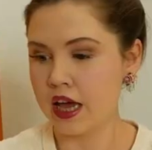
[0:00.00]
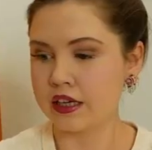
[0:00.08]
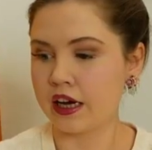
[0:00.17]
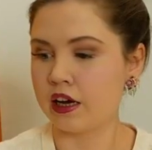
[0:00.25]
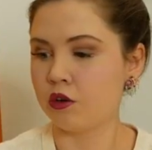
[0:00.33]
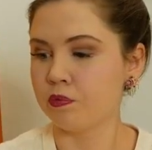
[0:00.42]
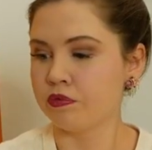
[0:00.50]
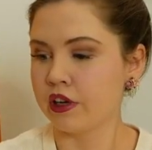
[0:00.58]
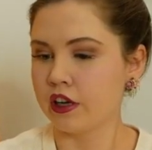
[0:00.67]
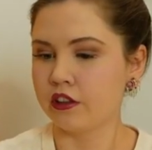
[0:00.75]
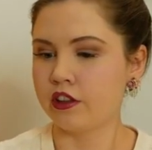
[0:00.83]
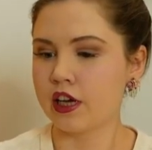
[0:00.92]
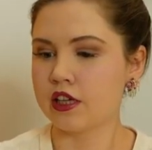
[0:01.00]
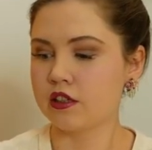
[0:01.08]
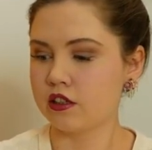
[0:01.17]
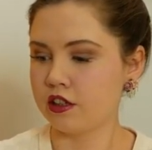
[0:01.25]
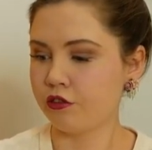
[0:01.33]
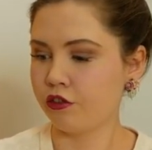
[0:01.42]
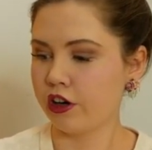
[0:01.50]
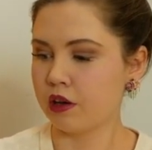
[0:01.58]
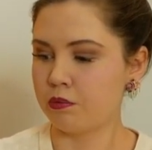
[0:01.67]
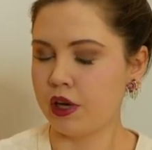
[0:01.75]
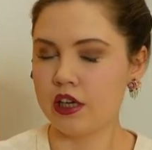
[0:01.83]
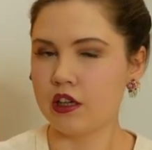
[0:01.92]
Now, there's differing
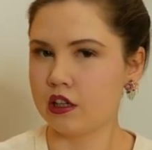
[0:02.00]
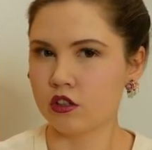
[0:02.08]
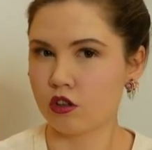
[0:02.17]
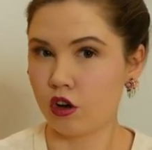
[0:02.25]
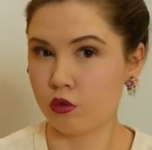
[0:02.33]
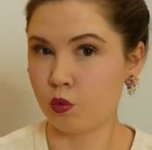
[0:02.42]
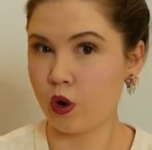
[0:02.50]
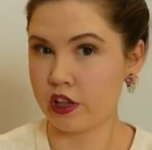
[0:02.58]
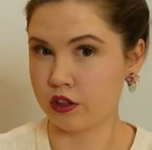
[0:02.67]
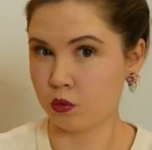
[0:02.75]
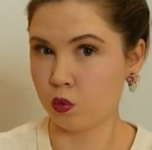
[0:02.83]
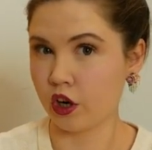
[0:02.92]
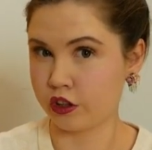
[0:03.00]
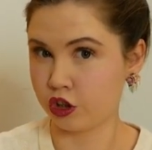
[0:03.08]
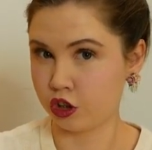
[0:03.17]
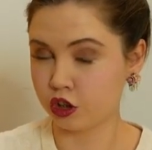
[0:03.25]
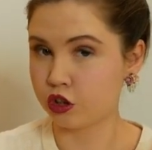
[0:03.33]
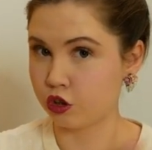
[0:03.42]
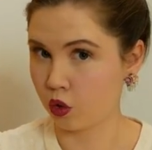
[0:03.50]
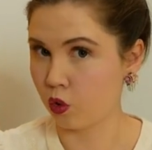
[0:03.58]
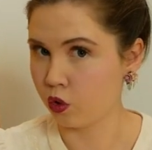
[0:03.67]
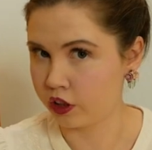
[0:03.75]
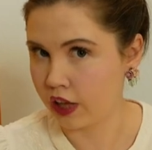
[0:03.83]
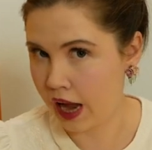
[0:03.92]
opinions on whether one should
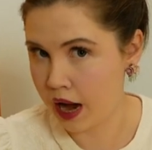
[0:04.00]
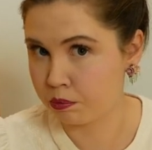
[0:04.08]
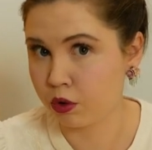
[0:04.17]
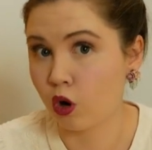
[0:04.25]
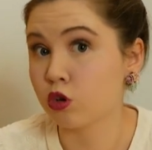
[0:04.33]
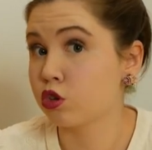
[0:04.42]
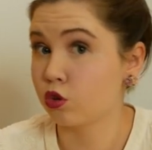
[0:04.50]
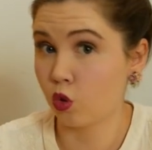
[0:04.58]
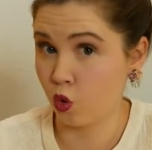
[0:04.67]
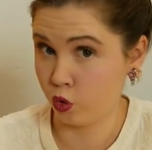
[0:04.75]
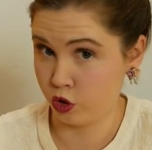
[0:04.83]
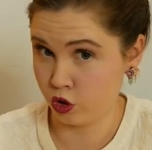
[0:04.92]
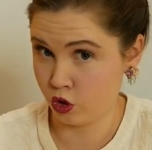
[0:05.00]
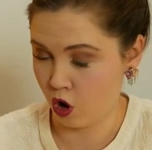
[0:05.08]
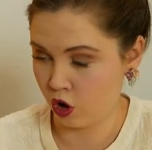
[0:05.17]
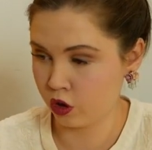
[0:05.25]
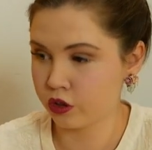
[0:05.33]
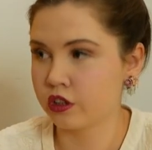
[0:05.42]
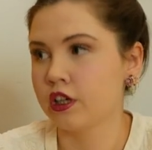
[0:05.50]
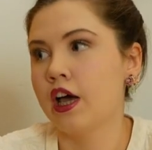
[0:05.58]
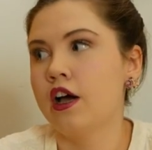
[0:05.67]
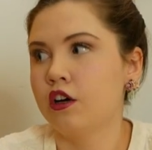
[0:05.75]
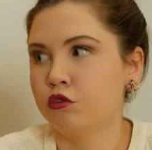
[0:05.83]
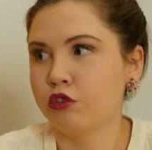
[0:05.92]
oil hat blocks or not.
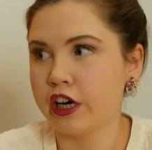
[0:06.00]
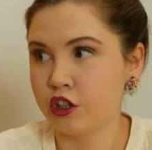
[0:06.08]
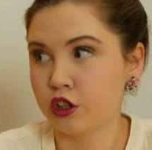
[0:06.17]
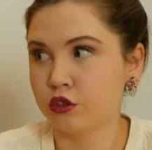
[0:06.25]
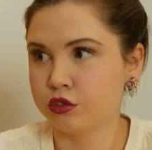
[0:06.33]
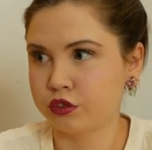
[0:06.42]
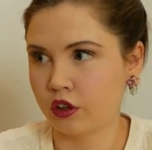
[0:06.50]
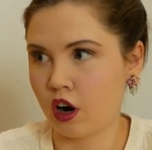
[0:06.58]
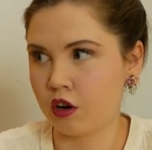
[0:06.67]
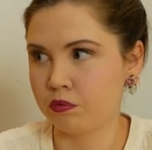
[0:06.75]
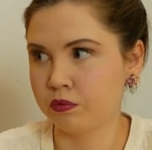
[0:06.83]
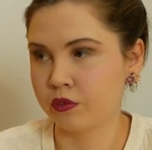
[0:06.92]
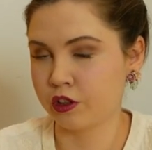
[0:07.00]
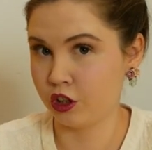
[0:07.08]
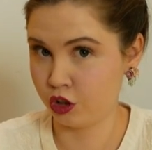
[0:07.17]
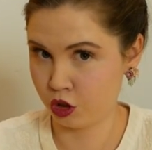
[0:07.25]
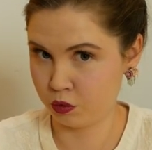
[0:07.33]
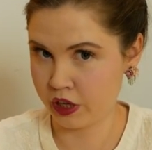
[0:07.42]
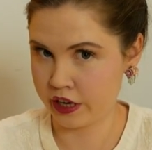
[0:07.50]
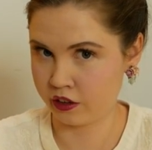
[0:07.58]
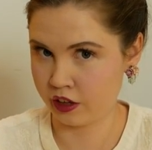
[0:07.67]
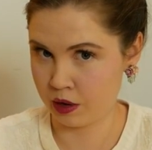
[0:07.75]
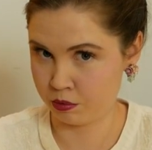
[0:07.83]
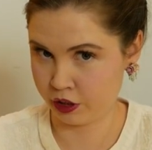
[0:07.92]
Rachel from the YouTube
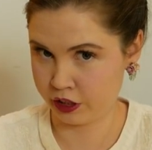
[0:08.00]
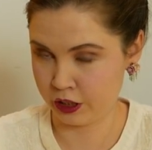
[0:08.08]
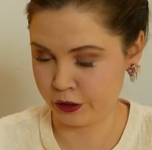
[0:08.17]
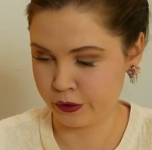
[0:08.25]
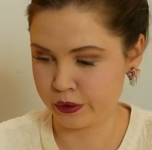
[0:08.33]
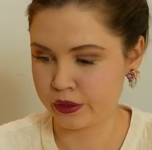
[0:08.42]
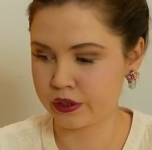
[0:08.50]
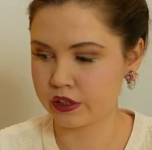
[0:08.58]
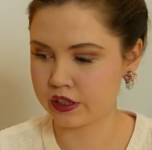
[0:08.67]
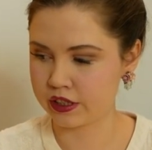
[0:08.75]
channel Labricaloose